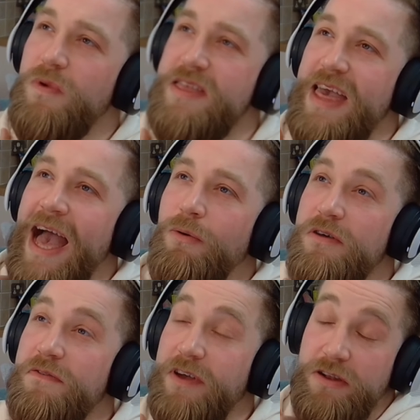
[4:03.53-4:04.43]
way to how I
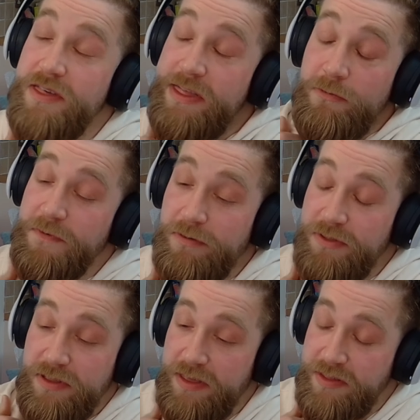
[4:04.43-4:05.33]
feel, and I still feel
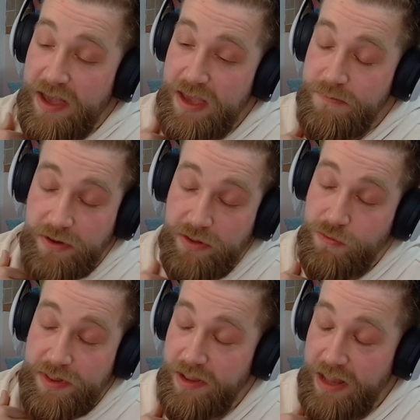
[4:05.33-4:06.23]
to this day, because
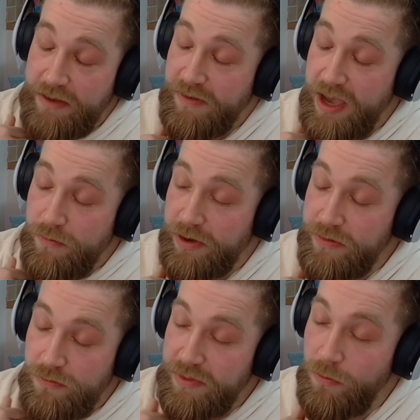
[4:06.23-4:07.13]
we still have care workers
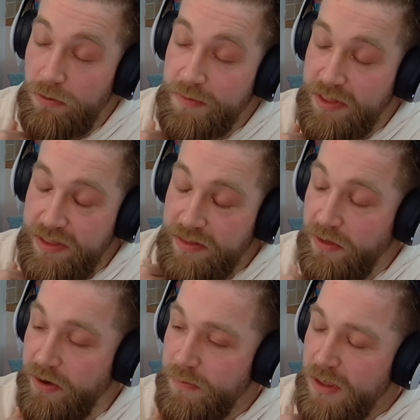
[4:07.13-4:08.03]
all up to this
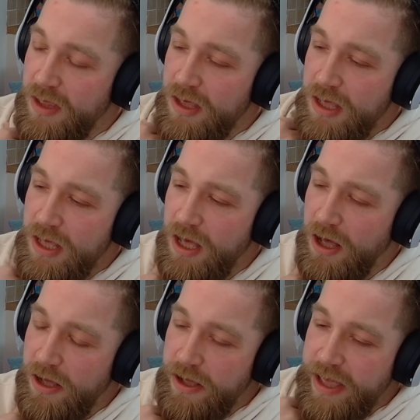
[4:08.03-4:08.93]
time.
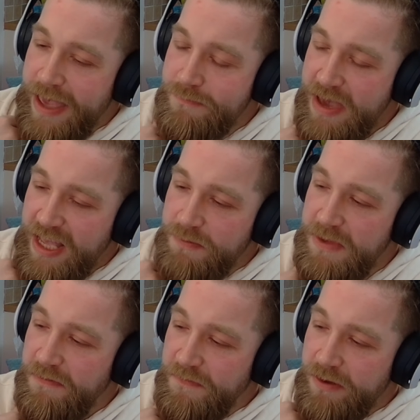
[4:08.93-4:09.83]
It makes
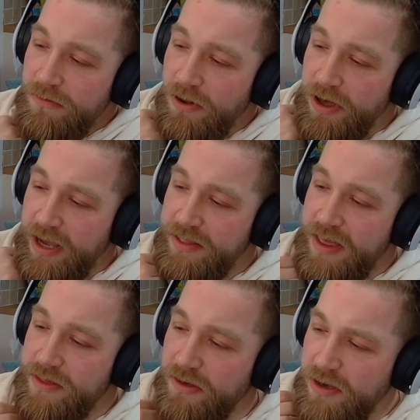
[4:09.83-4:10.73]
me feel like
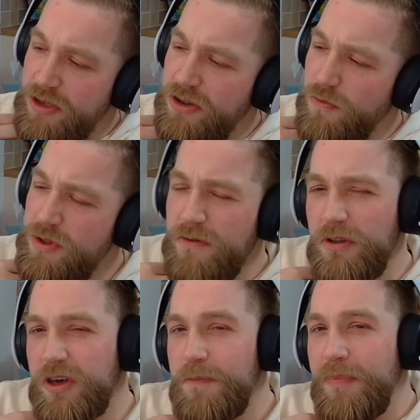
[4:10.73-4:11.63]
there's like a, you know, when you've got
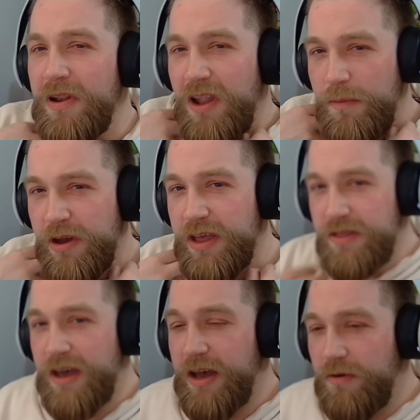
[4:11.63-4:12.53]
like a plumber in
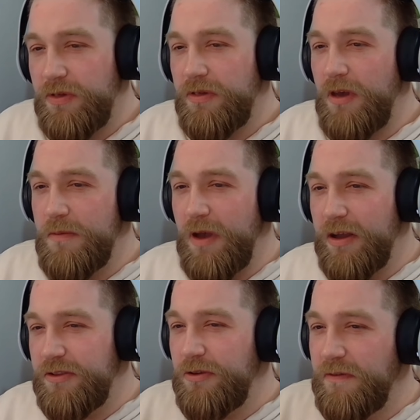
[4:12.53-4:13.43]
the house. I mean, I
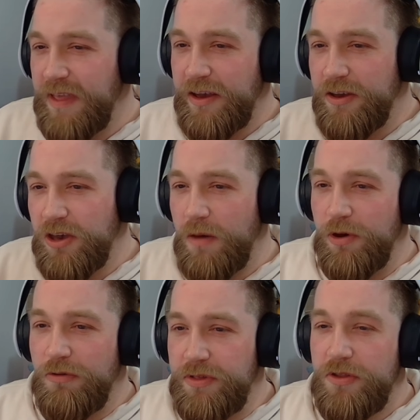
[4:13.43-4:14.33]
don't know if that can come
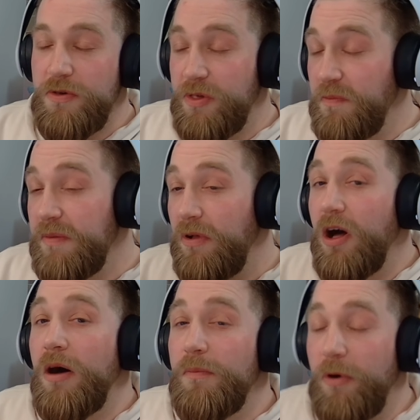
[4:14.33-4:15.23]
across. I know some people
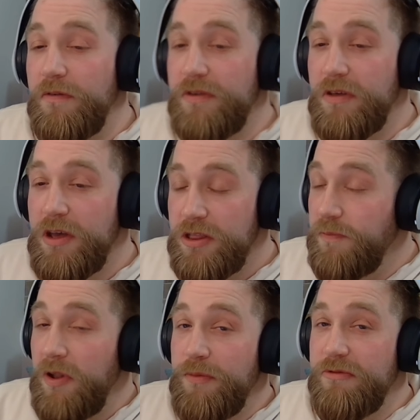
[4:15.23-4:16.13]
aren't bothered. The
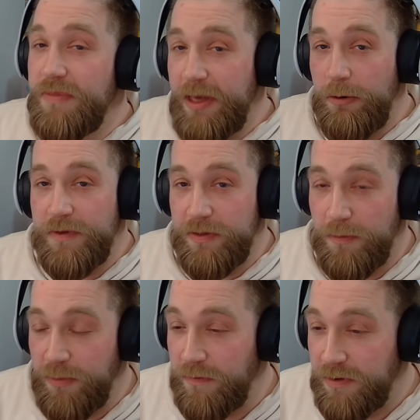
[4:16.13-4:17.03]
plumber himself is
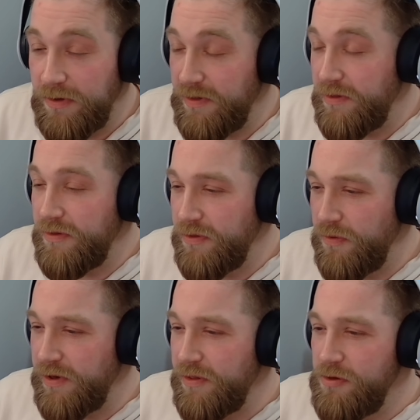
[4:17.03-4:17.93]
not bothered because he's just
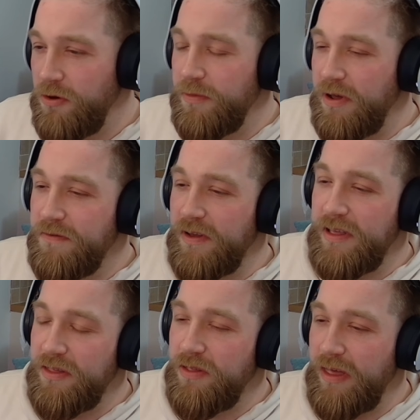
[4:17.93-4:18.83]
doing his job, and I think
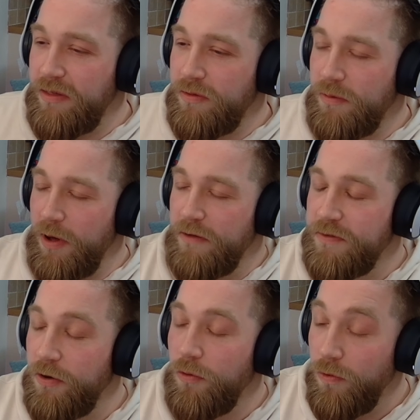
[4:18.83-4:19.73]
that's part of
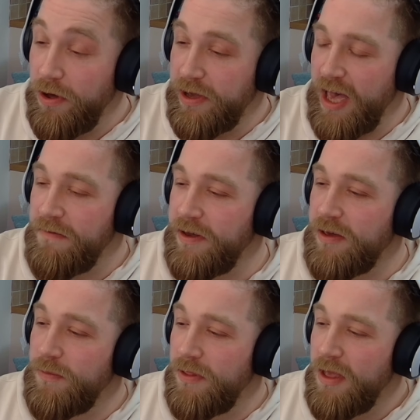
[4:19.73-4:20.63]
your work ethic.
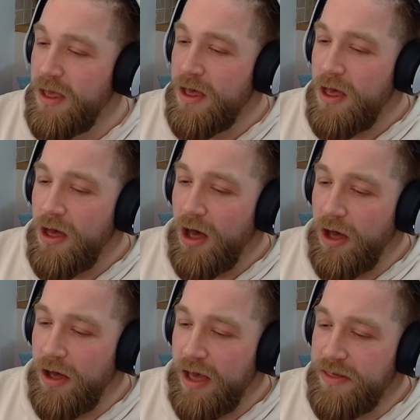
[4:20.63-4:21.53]
But
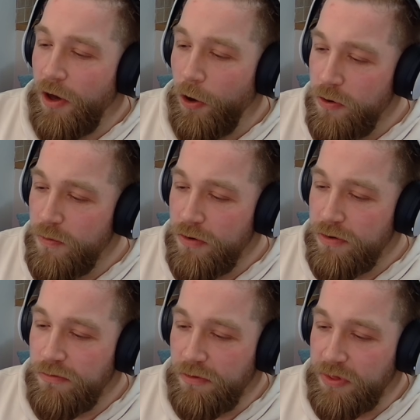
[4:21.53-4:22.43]
as a
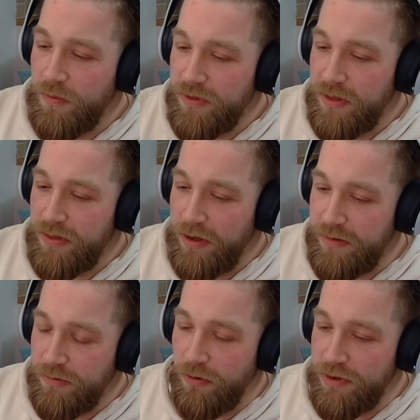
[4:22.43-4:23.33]
homeowner or someone that's
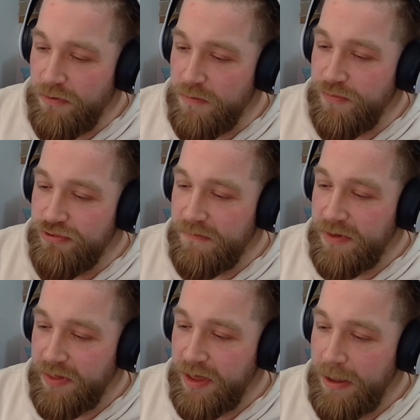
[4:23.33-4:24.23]
you've got your own
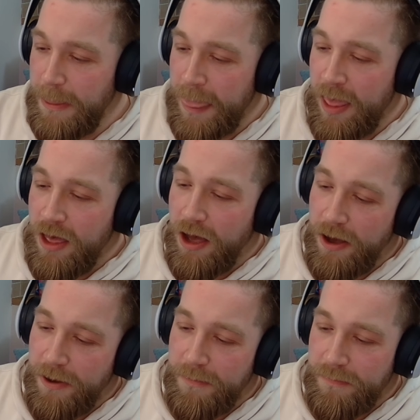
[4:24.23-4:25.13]
privacy,
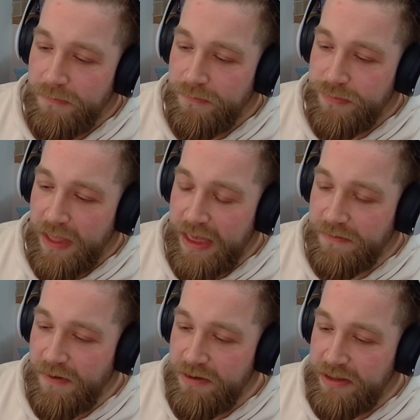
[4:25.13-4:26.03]
it's
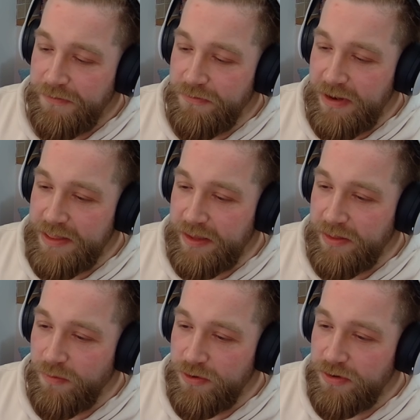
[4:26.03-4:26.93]
very different letting
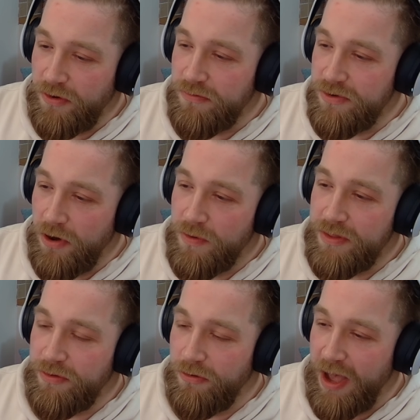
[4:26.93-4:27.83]
someone you don't know
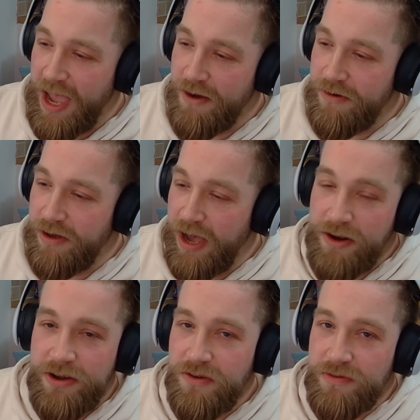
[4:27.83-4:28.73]
into your area. And
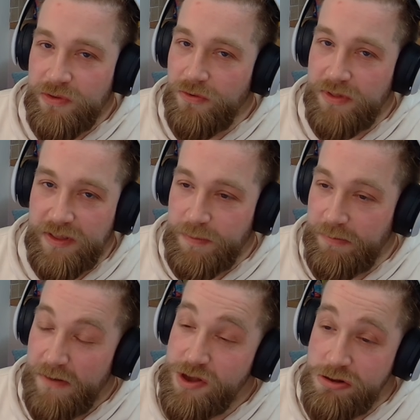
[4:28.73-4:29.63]
I don't talk to these
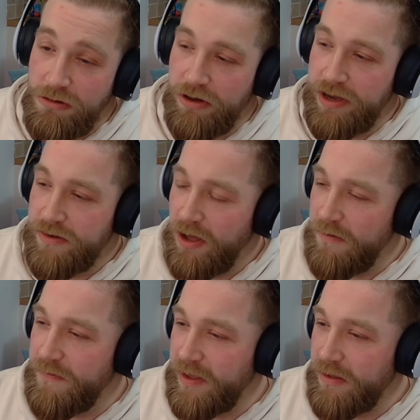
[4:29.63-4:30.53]
people. I've tried. I
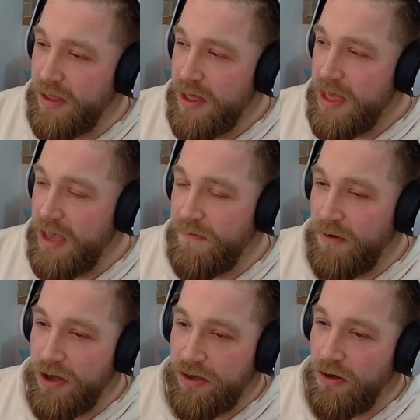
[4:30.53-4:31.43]
think if
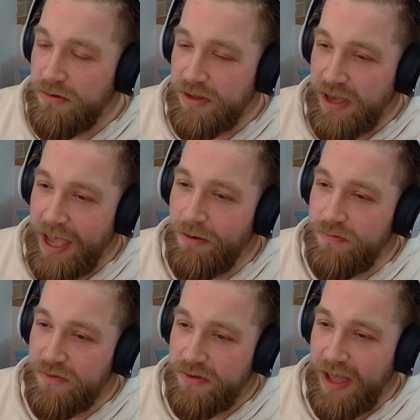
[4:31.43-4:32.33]
I can't
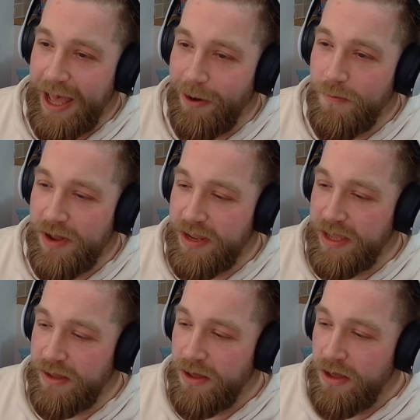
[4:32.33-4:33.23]
count how
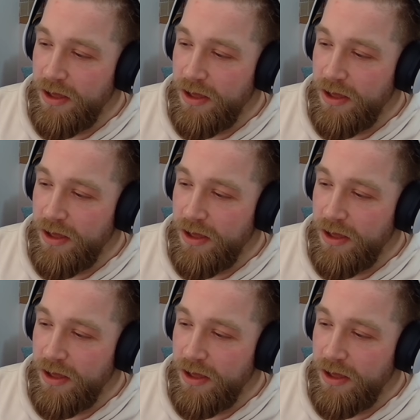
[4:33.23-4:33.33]
many